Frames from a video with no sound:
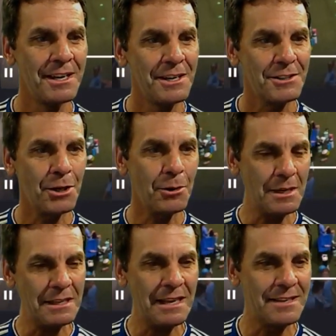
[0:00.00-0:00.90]
So
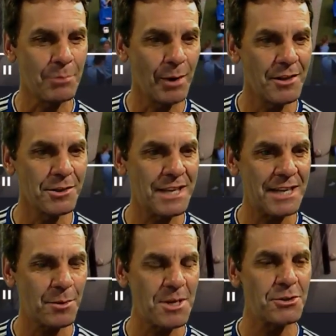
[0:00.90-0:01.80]
it's one of those
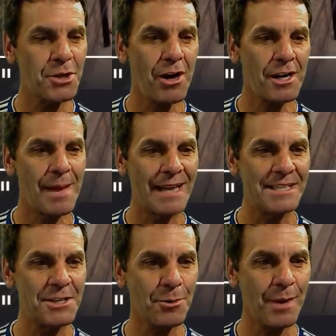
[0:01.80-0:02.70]
things where you talk about a
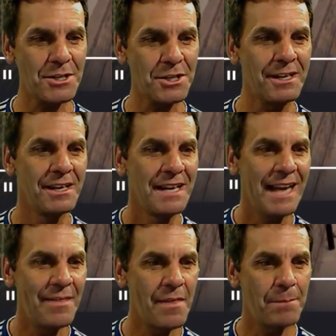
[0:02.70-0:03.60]
situation
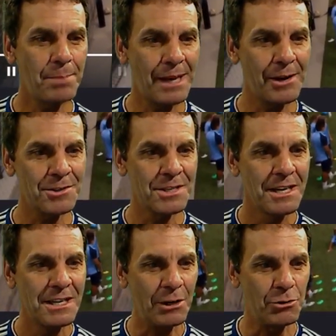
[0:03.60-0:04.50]
and then the players,
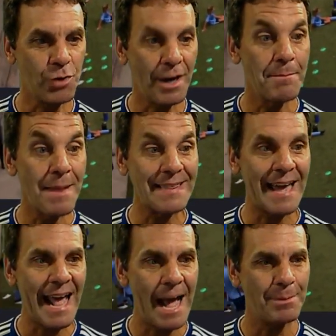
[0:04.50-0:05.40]
try to make
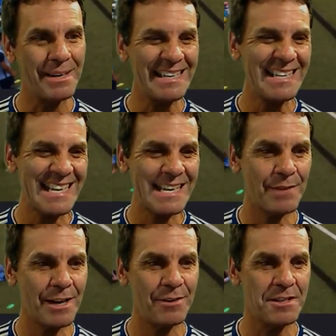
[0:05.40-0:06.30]
that happen,
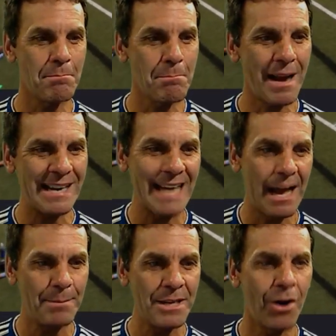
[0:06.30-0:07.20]
even if it might
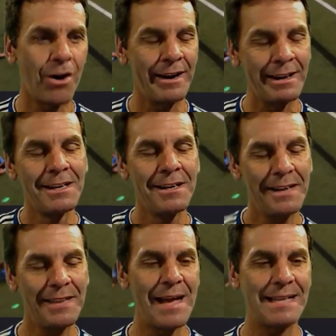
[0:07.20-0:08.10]
not be on
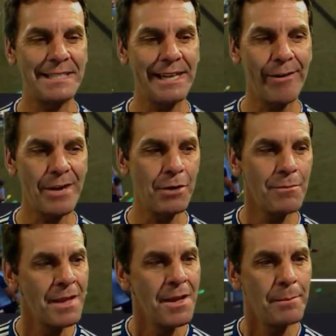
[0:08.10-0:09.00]
in that scenario.
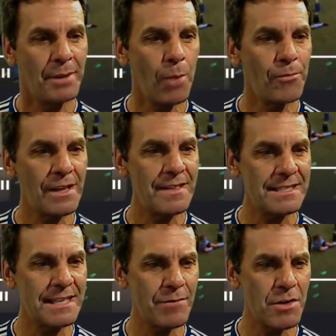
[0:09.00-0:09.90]
But hopefully these
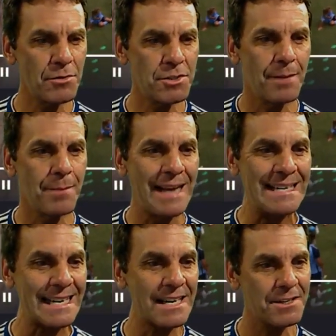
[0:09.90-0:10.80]
give you some
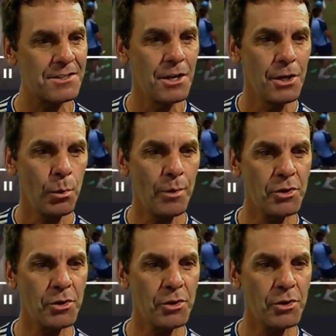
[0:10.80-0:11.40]
ideas with